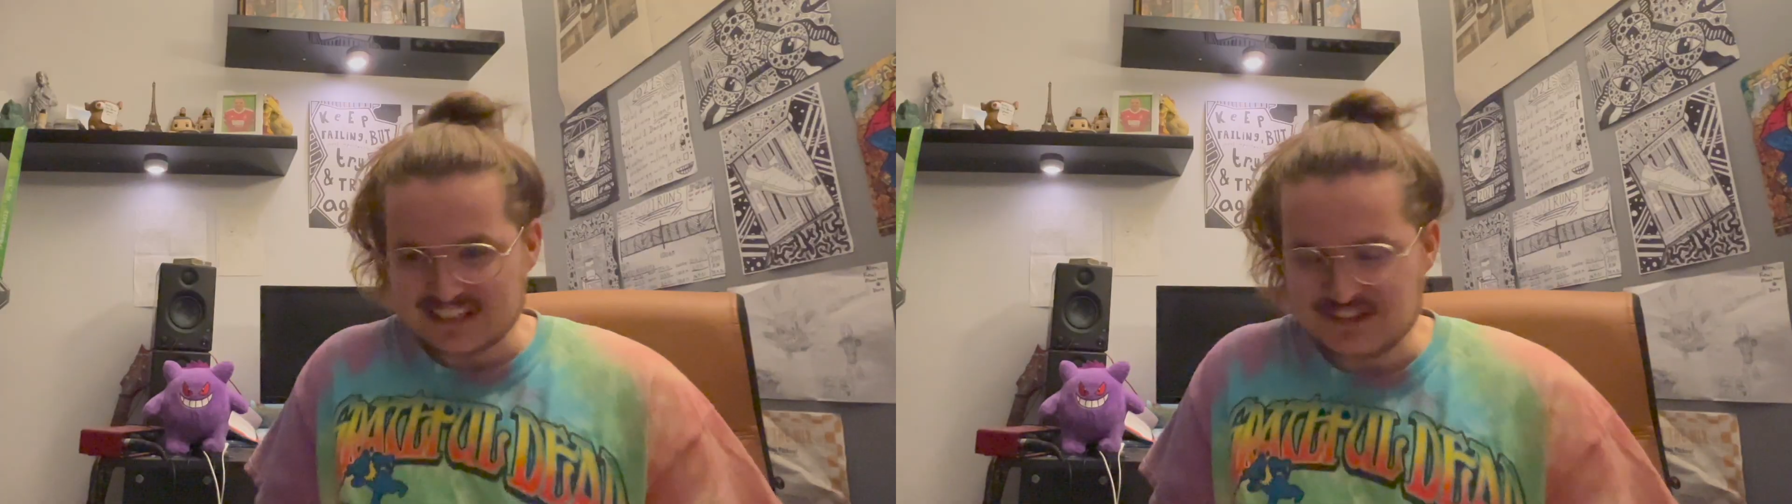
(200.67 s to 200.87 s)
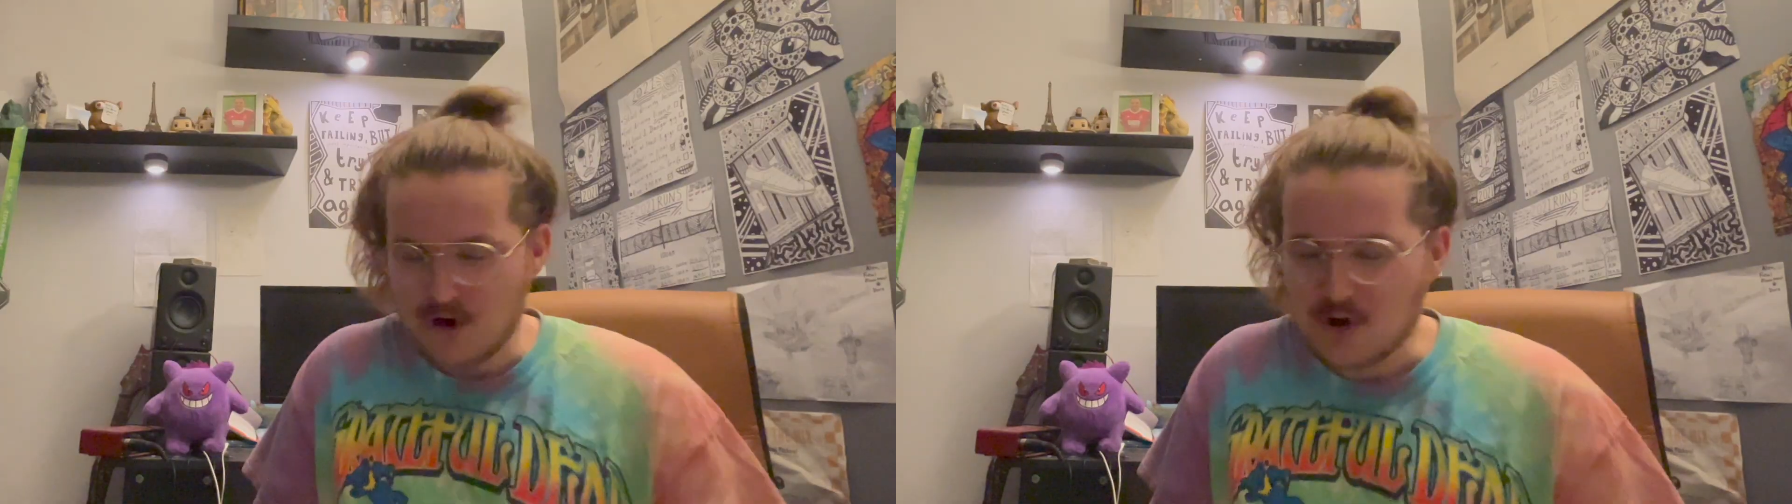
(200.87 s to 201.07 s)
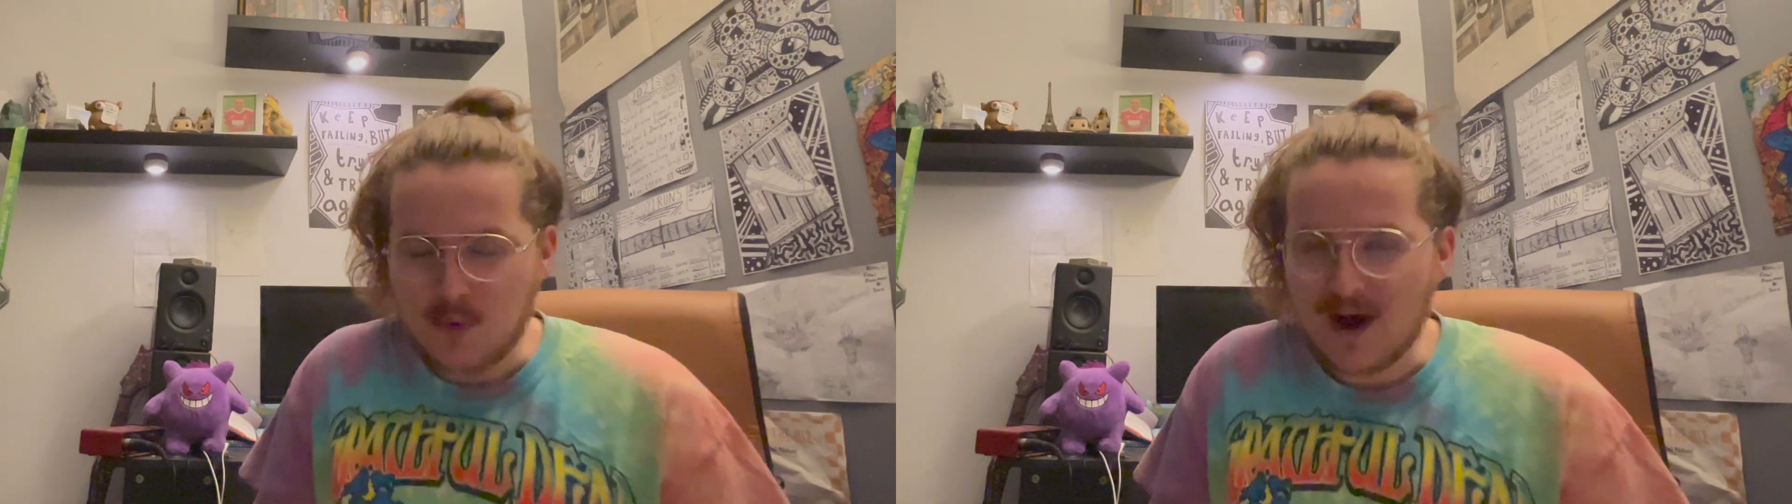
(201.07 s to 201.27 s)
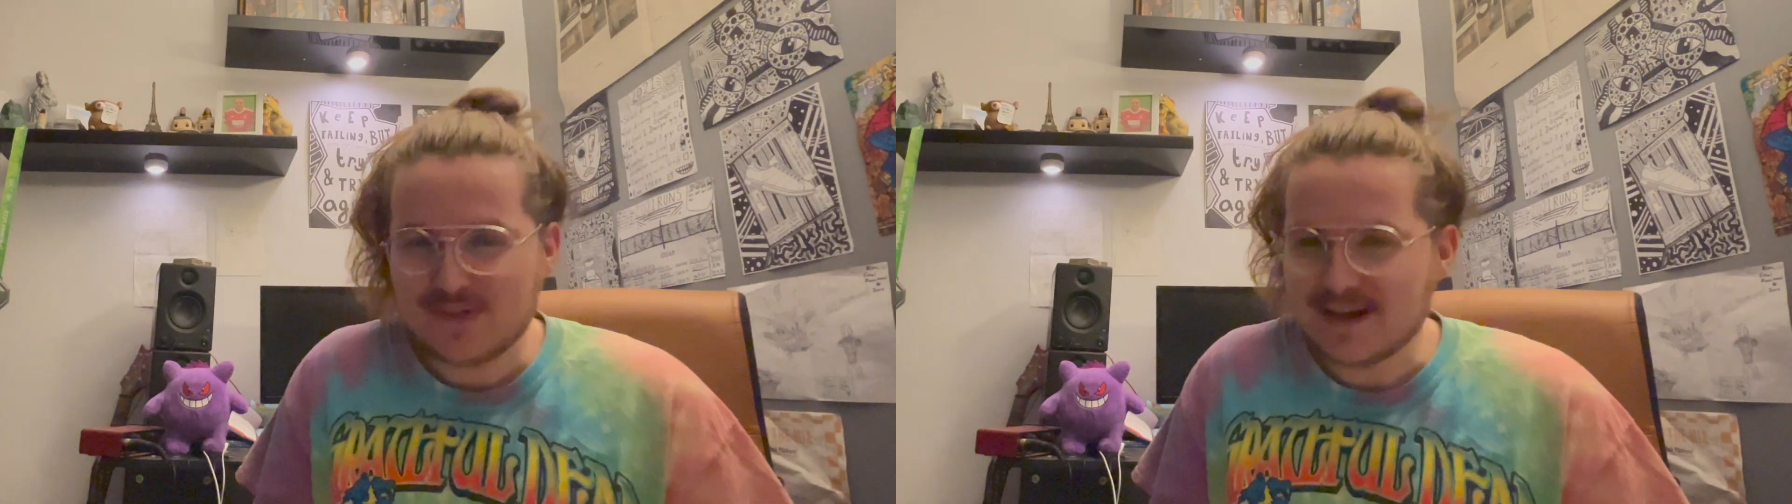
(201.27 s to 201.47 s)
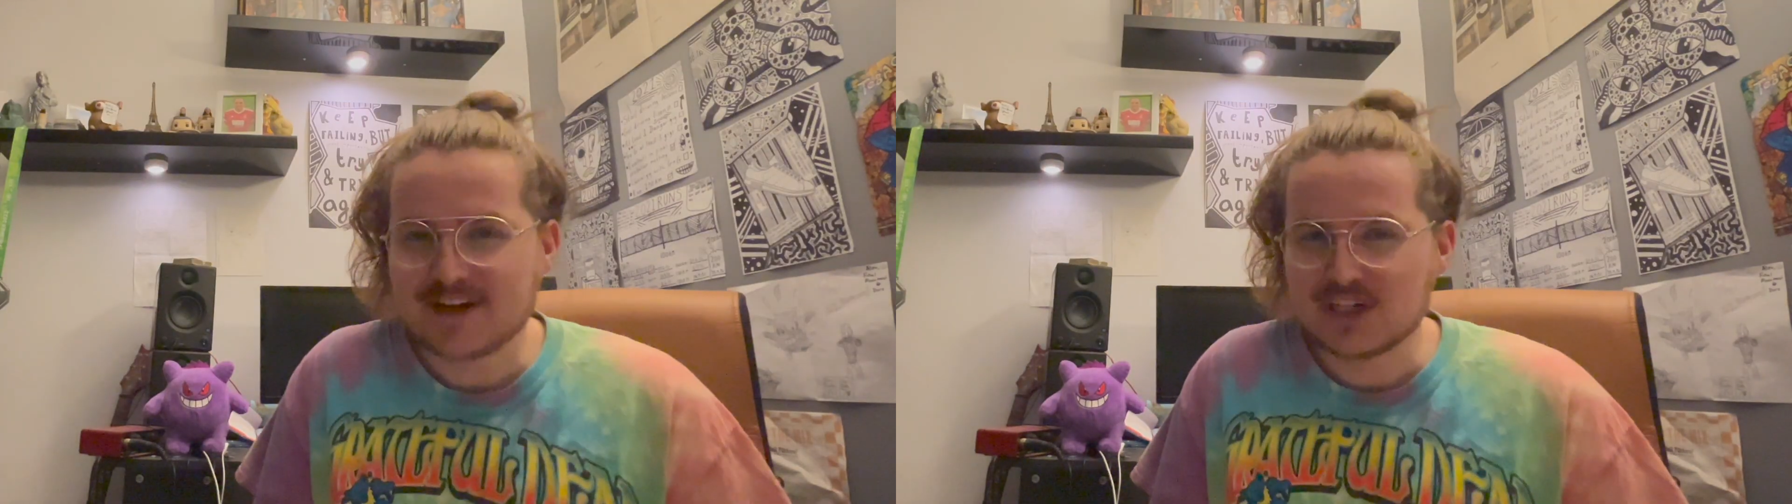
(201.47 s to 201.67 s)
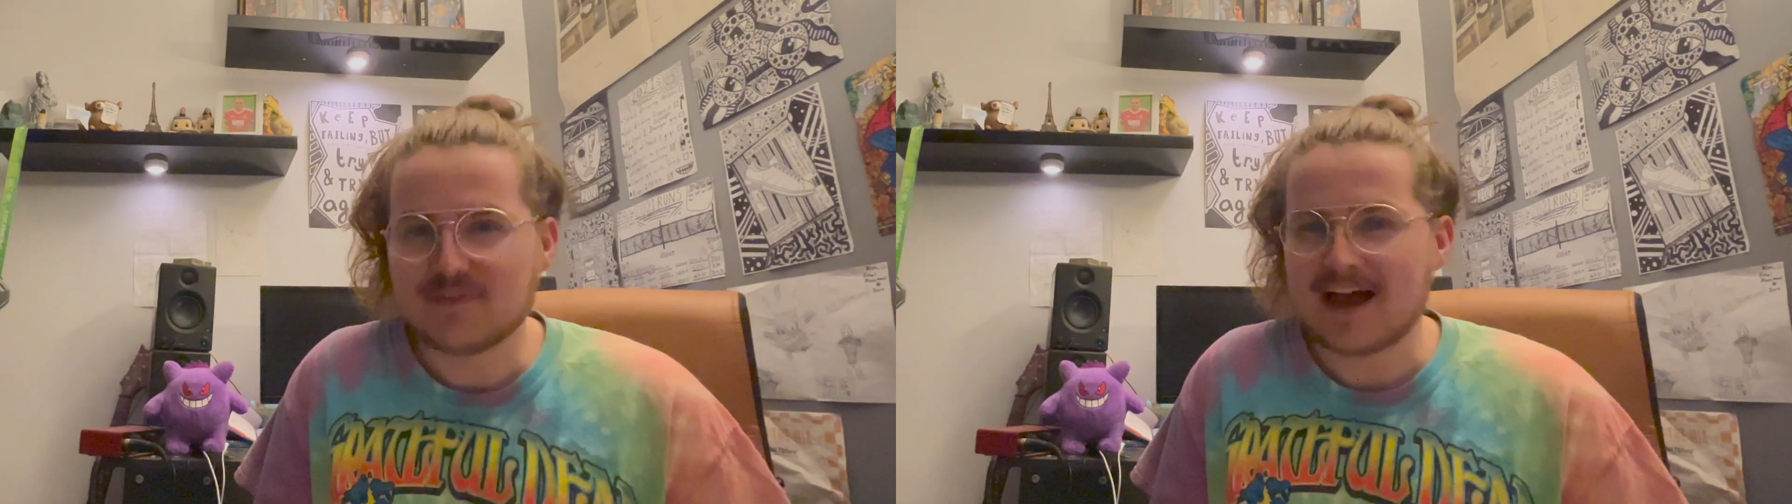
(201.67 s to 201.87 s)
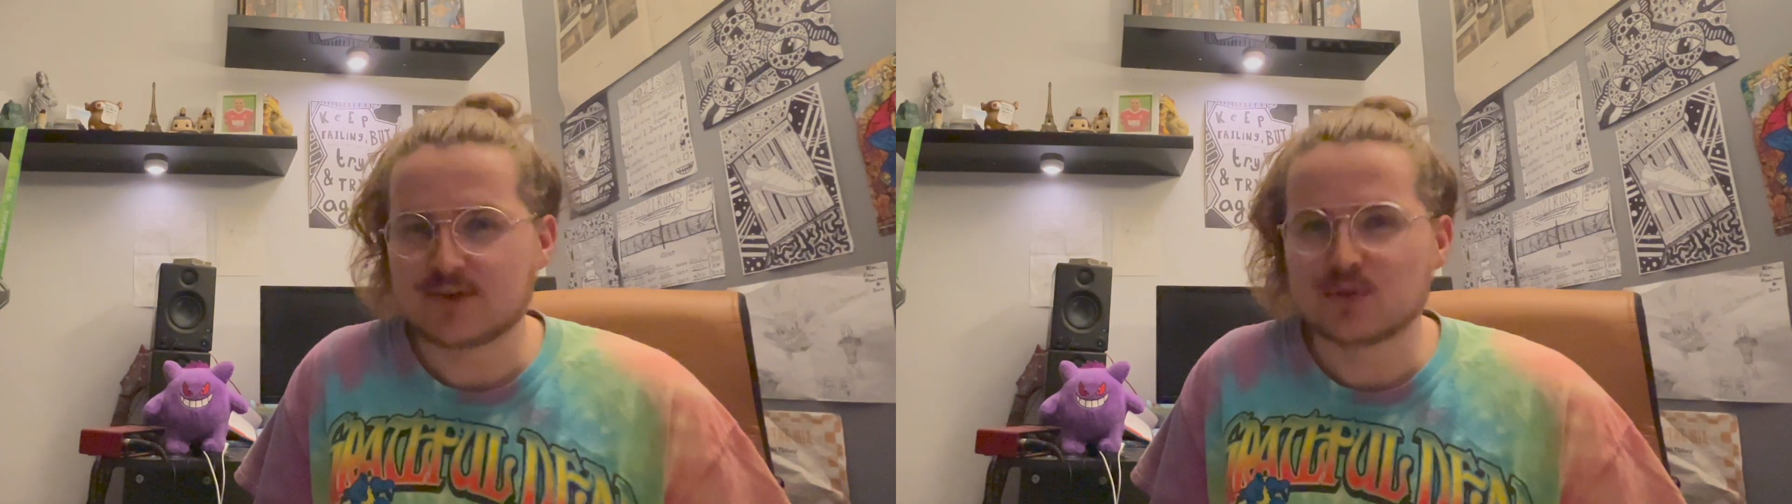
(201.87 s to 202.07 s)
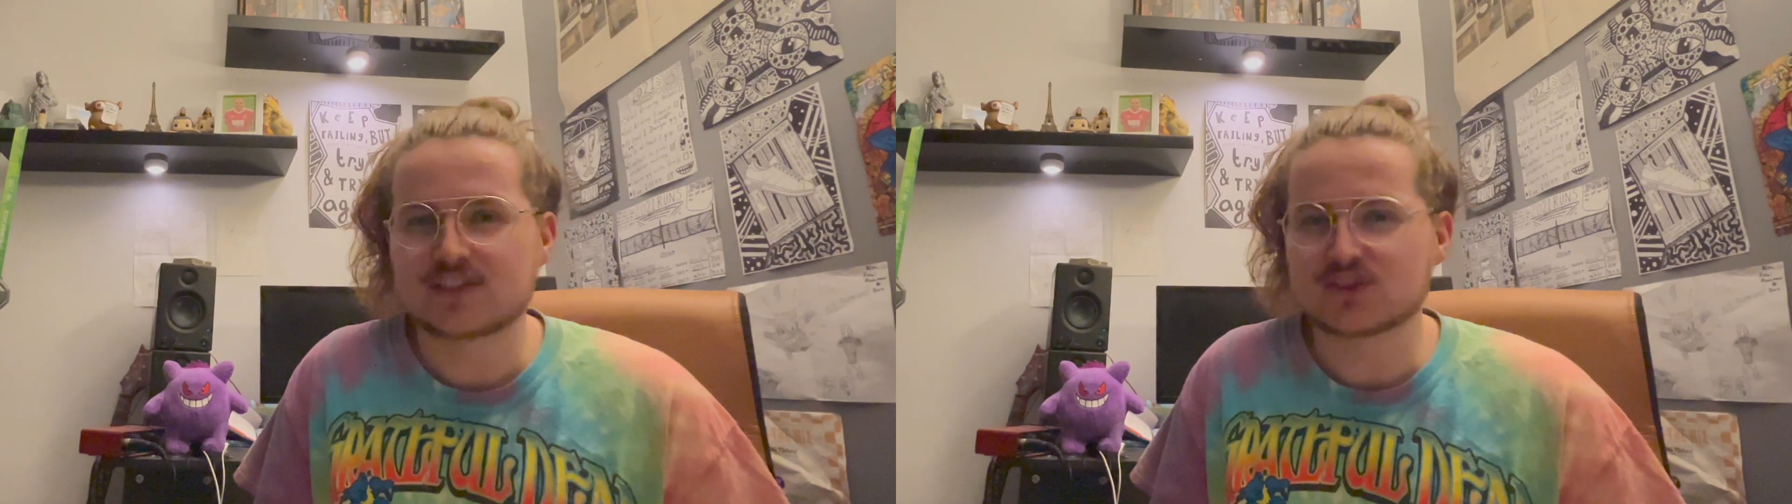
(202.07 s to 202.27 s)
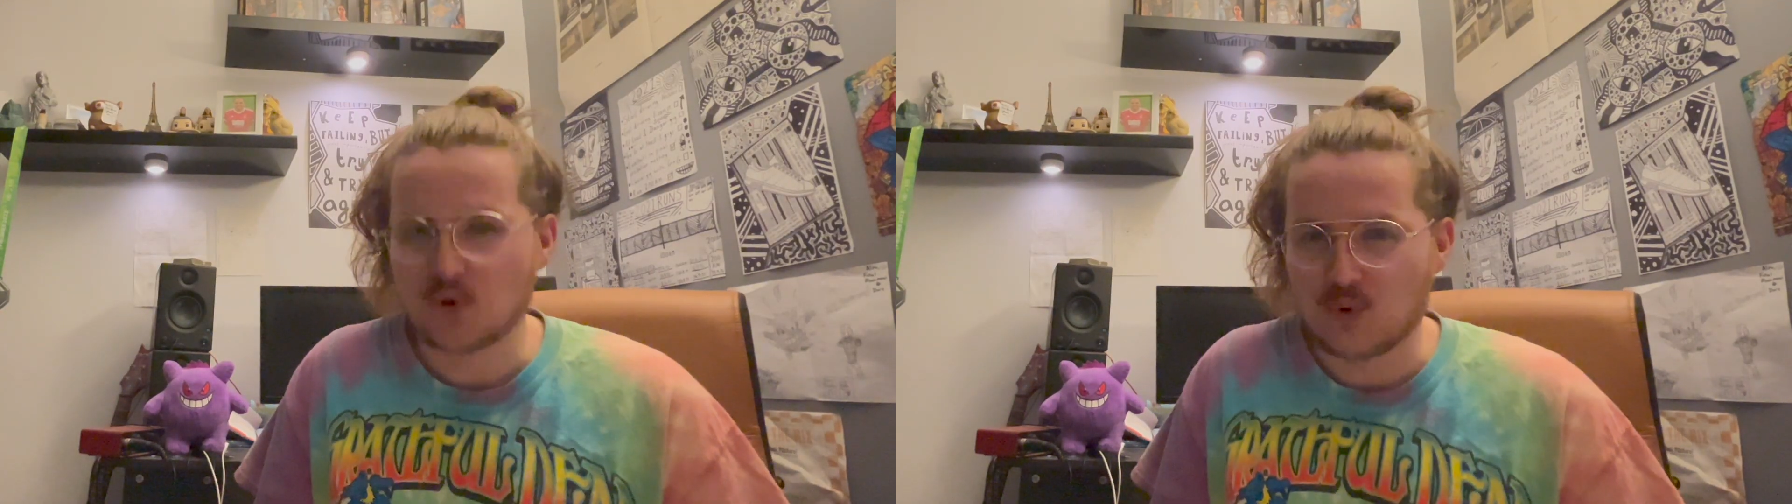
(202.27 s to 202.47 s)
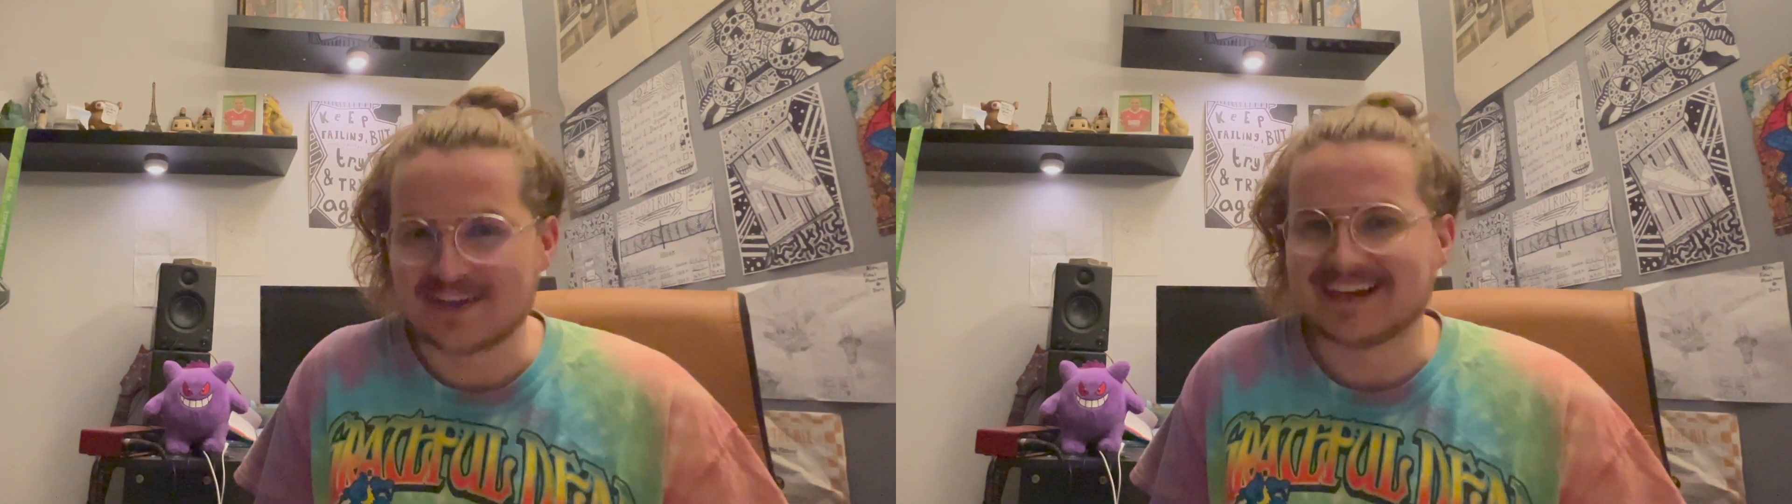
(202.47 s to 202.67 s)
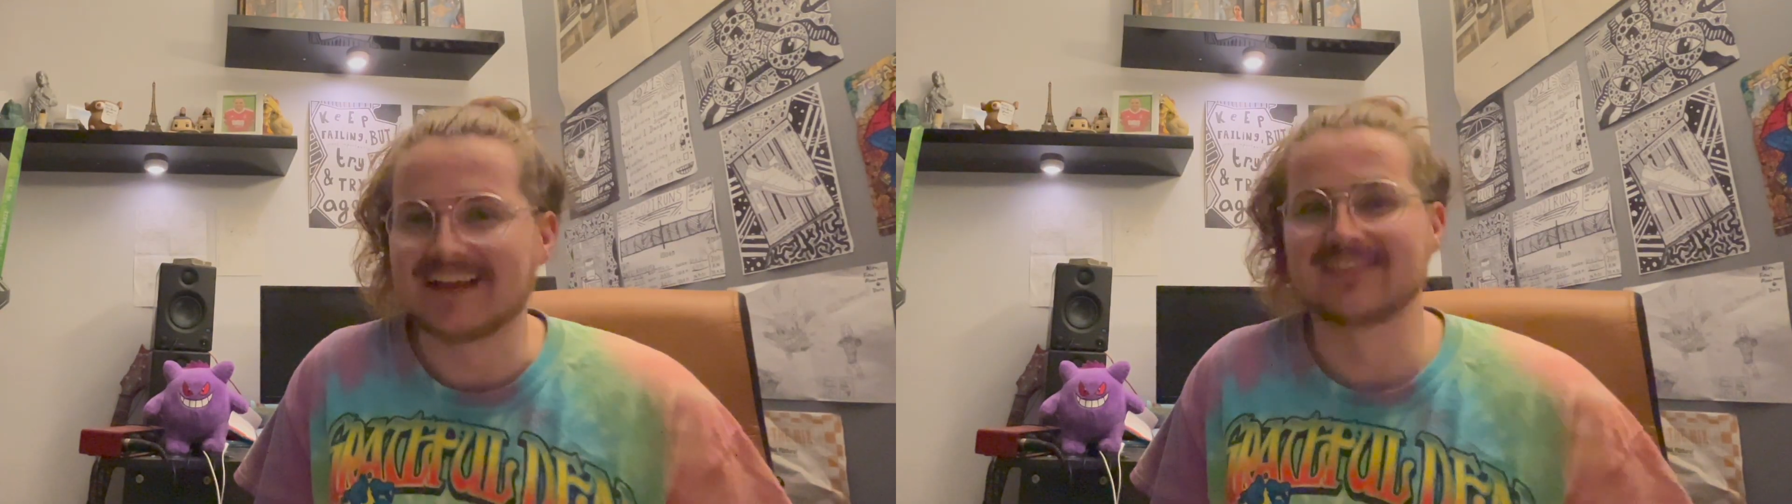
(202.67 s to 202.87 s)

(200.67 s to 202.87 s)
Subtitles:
not quite the end of Edward's story and